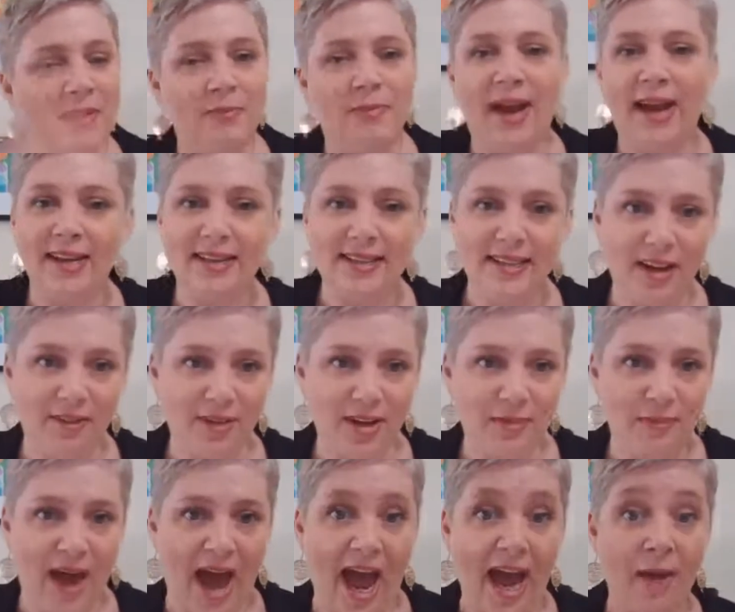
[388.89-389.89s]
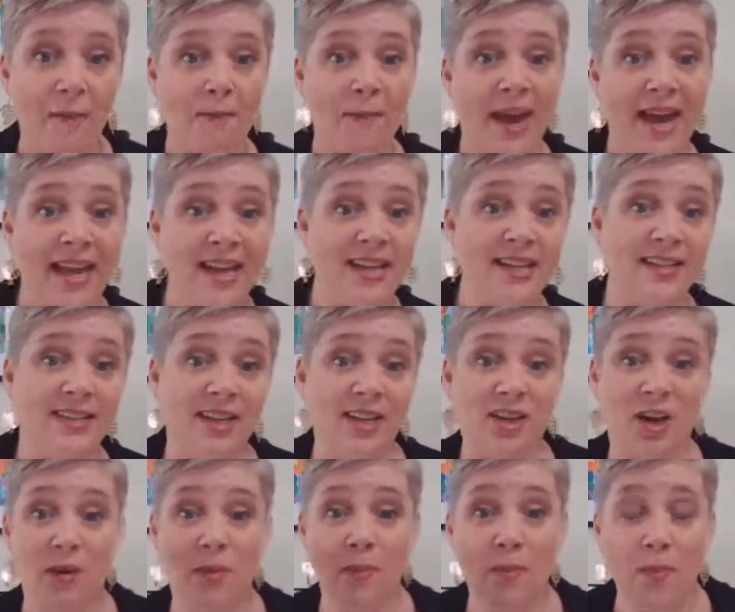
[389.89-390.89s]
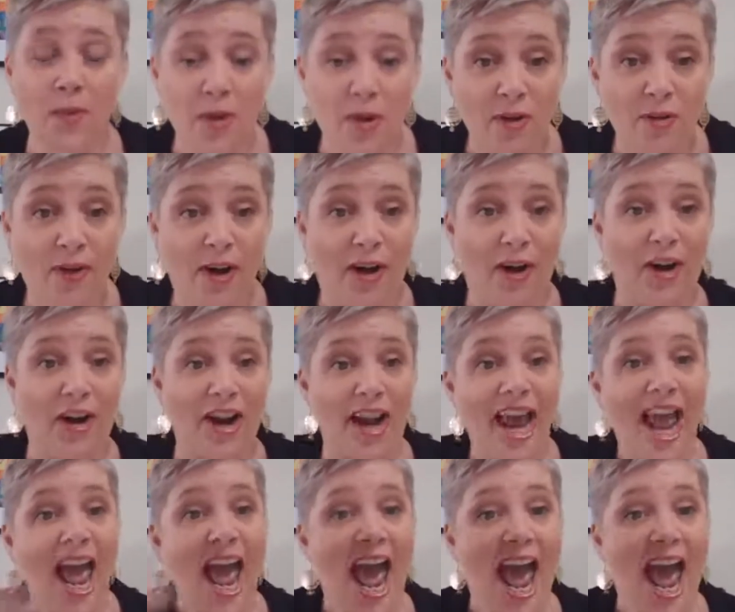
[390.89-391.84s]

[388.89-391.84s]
pat yourself on the back, make a decision, move on,